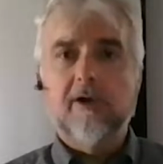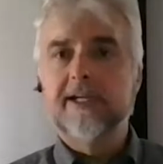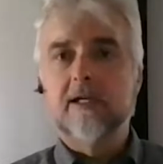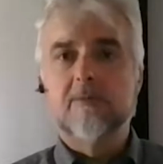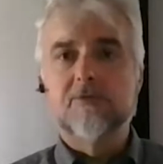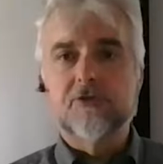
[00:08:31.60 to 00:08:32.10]
Quality
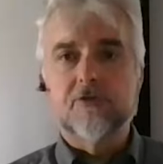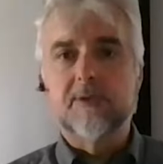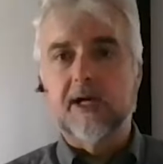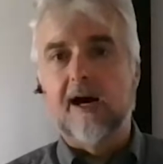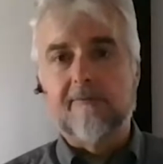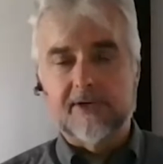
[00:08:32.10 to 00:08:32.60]
comes from
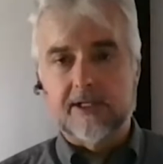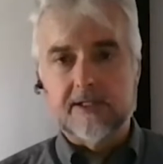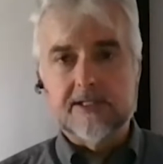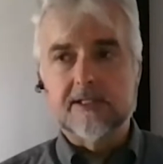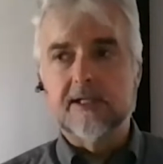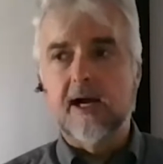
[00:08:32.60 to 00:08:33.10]

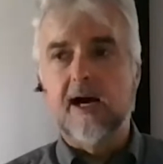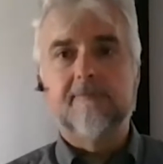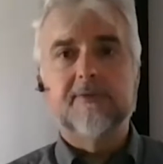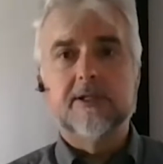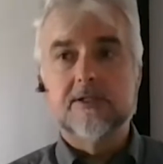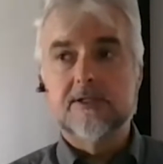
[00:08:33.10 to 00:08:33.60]
confidence, and
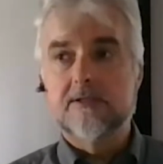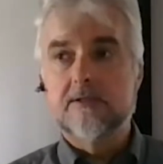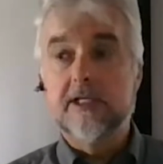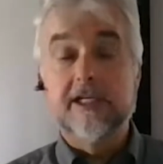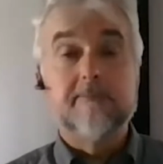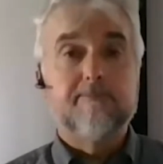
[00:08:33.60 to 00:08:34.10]
confidence
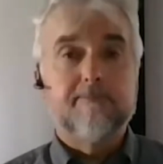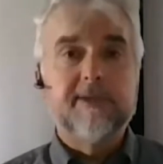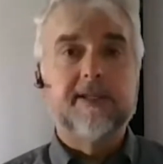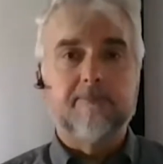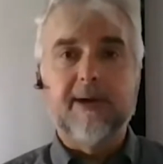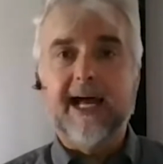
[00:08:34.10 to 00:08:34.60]
in,
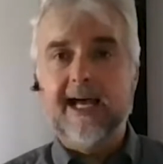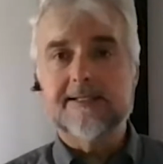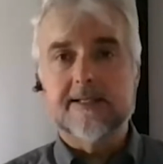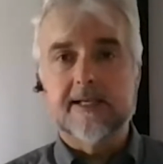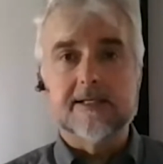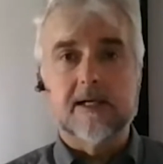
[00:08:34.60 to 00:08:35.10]
in the
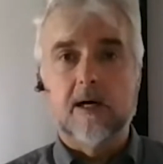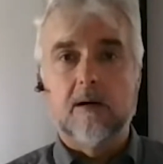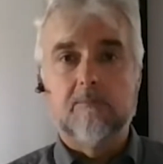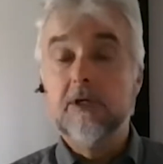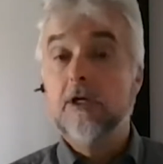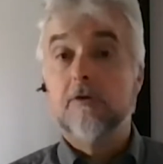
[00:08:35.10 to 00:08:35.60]
past has
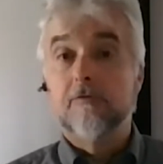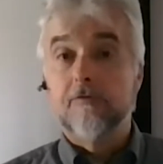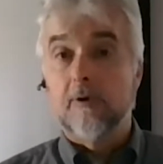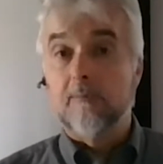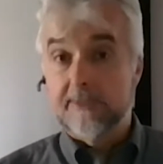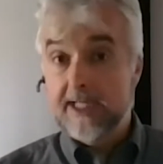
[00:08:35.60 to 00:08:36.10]
come
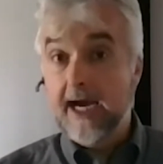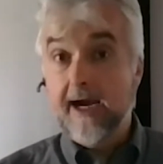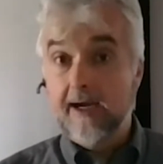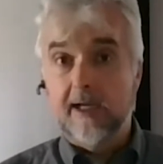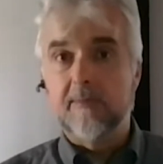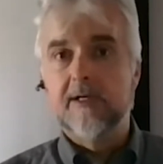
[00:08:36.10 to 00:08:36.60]
from
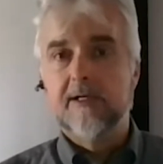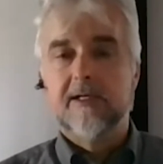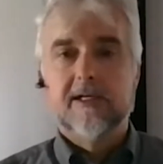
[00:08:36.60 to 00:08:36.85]
time.